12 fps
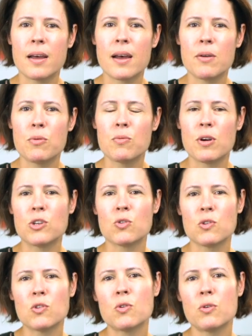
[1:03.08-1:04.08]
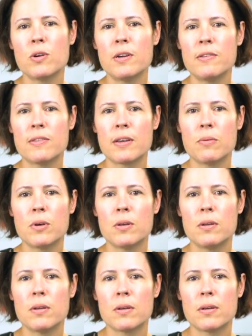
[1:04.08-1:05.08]
I would write short stories.
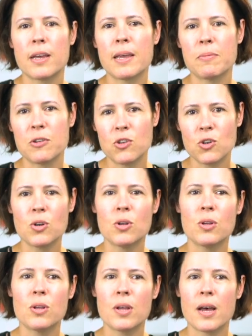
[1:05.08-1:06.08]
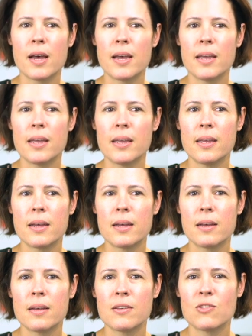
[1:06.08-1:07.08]
I kept a journal.
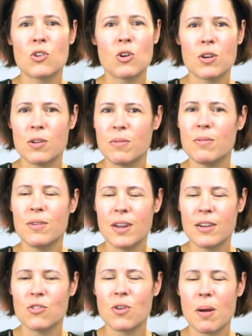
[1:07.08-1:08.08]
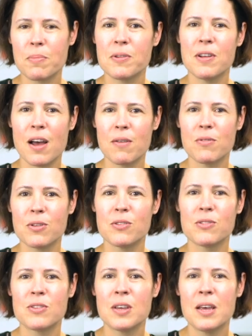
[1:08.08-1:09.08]
I started and dropped
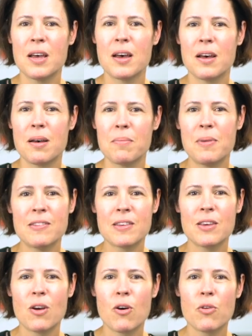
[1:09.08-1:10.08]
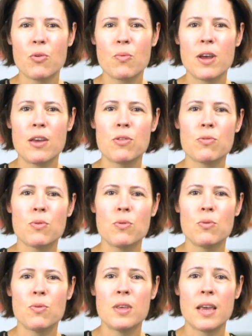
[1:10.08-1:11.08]
novels, basically all the way
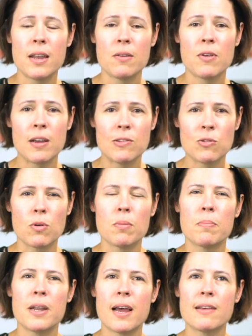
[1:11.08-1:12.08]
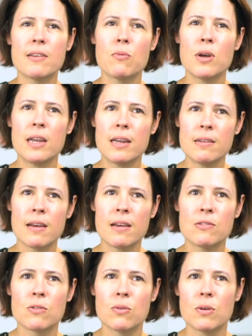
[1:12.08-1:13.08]
through the end of high school. But as I went into
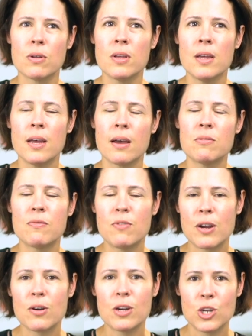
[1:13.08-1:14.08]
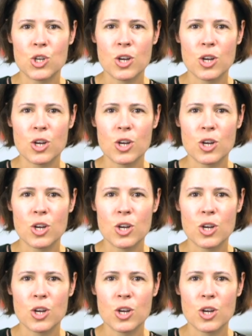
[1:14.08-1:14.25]
high school, I was very